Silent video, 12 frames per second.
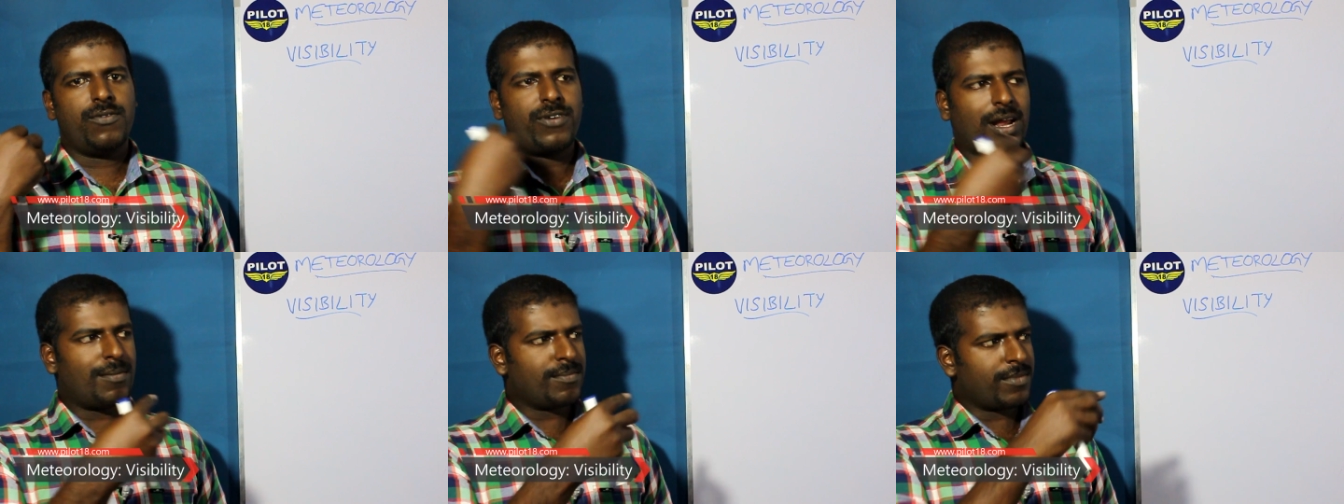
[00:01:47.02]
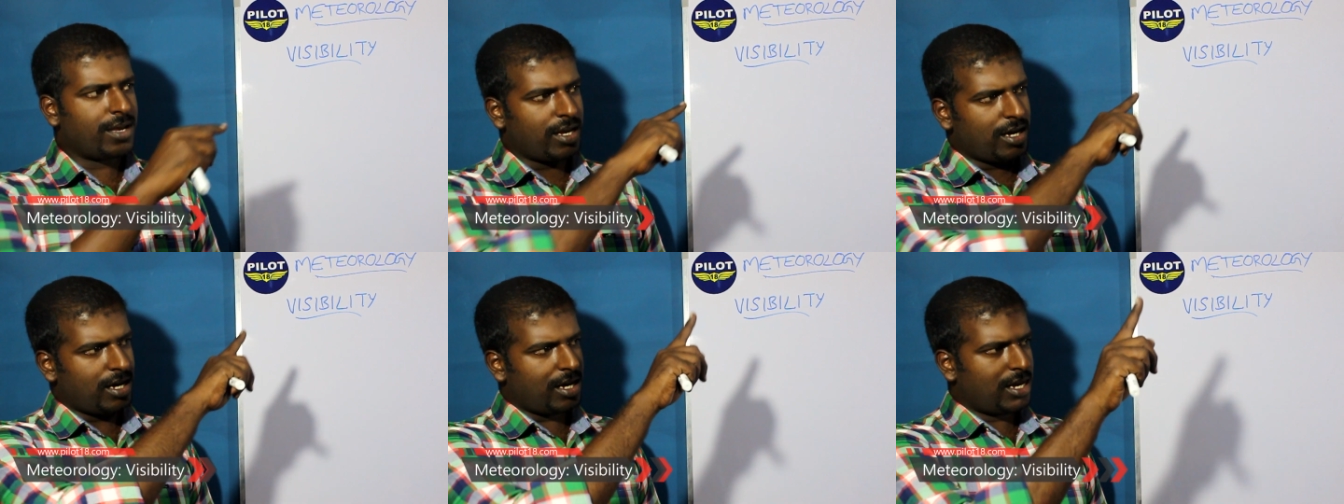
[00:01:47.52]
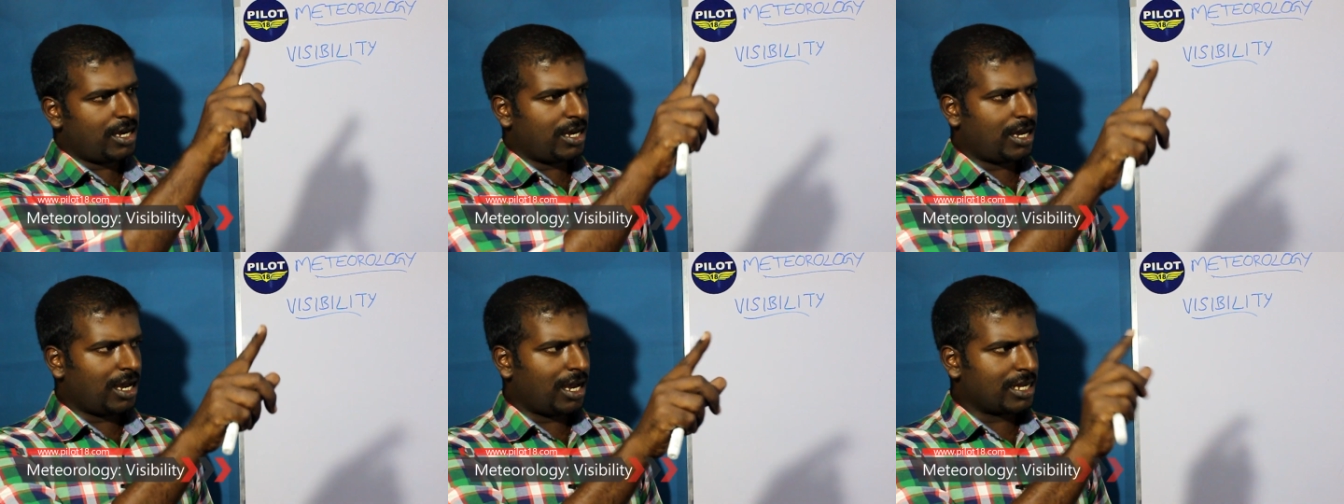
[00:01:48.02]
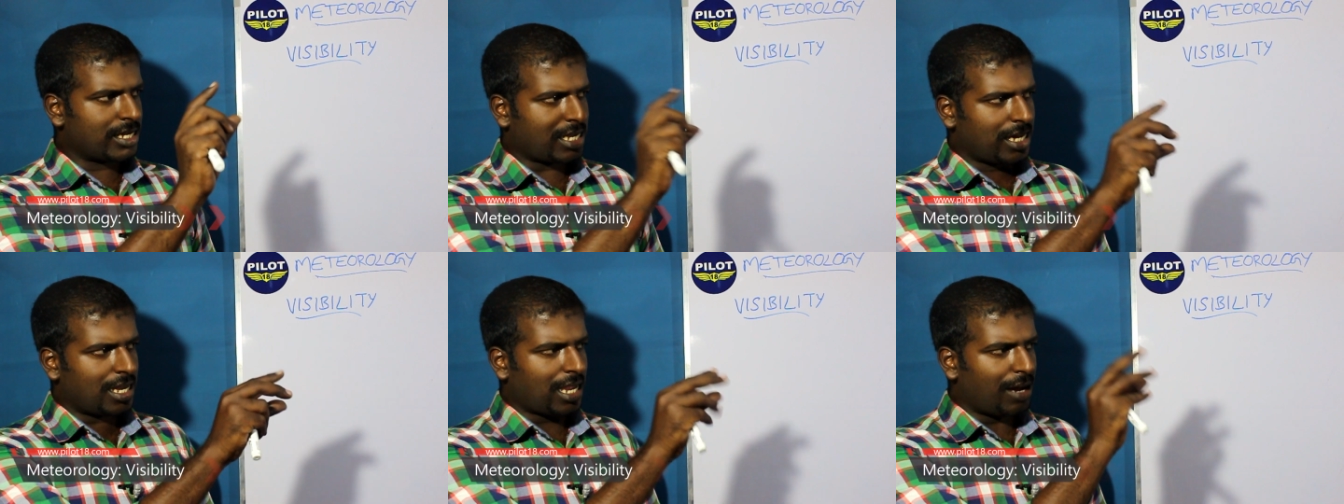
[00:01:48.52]
from
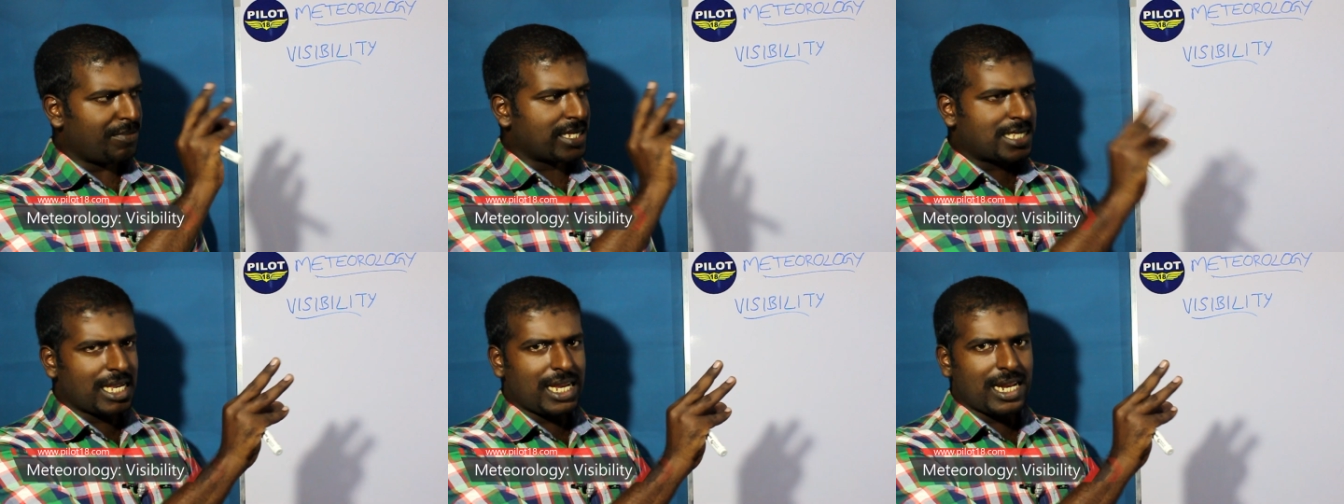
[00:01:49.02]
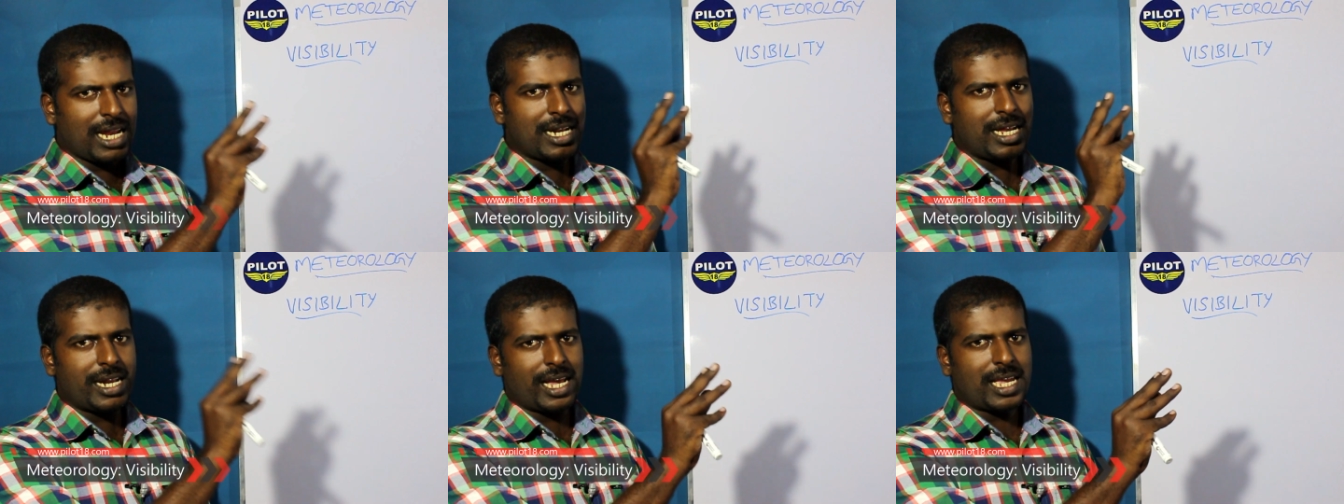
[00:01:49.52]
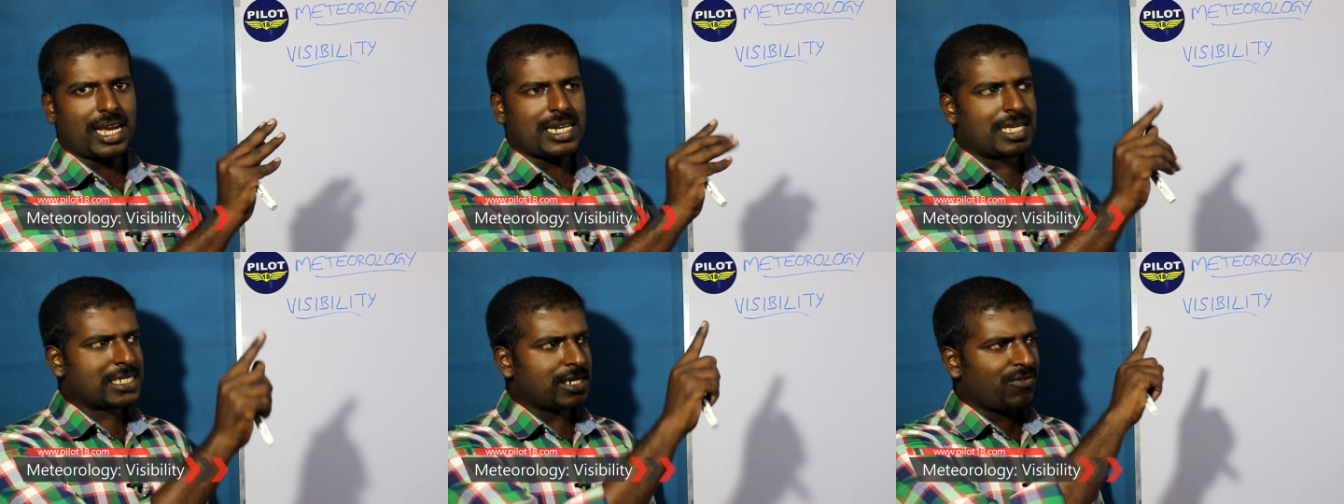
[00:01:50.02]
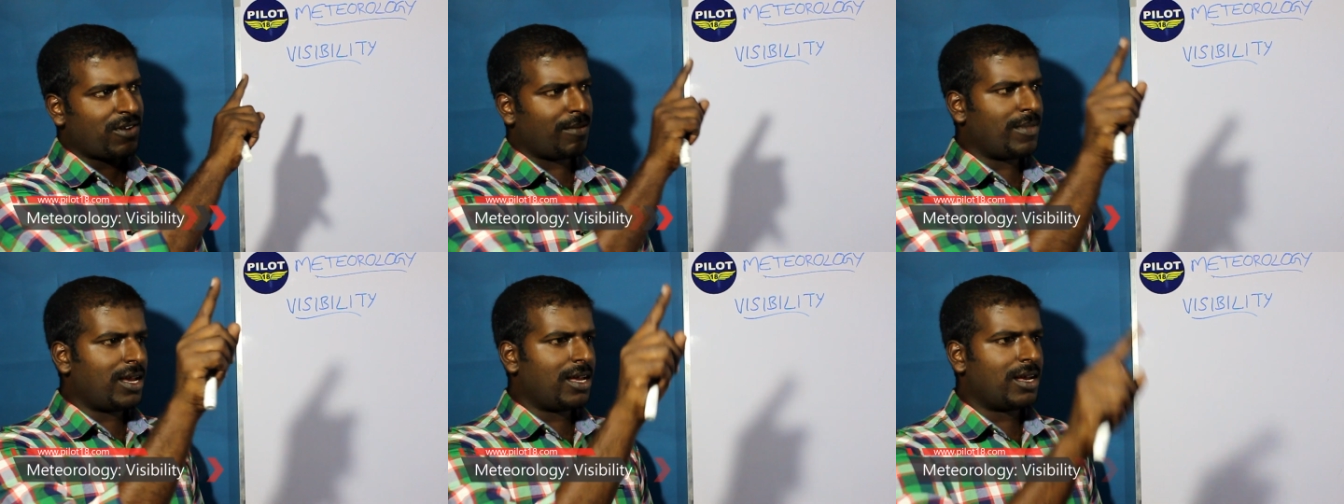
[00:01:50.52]
can be seen and recognized
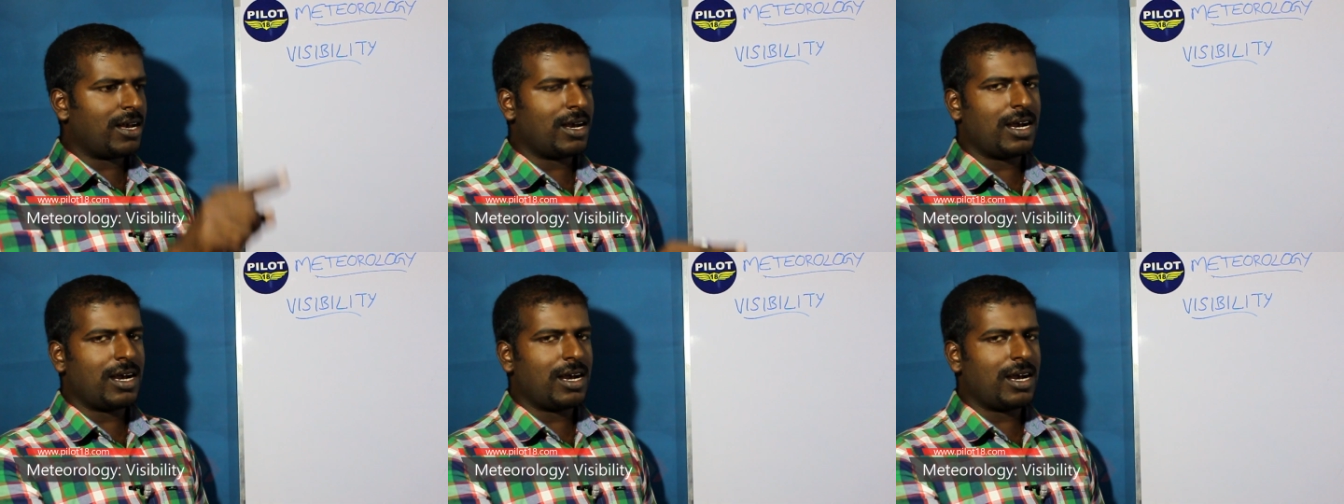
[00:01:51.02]
from a